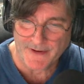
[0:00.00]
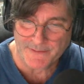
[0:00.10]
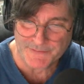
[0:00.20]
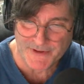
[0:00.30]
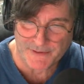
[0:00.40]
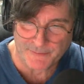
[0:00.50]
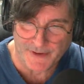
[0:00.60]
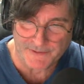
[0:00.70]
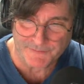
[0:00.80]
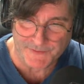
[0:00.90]
it was only a
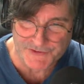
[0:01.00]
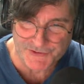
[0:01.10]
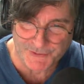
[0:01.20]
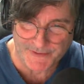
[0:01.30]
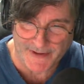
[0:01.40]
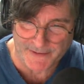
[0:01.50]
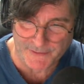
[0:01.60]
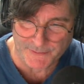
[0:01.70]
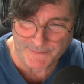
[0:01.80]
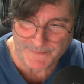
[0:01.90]
relatively short
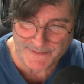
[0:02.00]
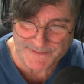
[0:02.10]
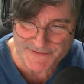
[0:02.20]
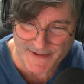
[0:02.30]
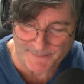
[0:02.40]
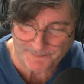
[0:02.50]
article. It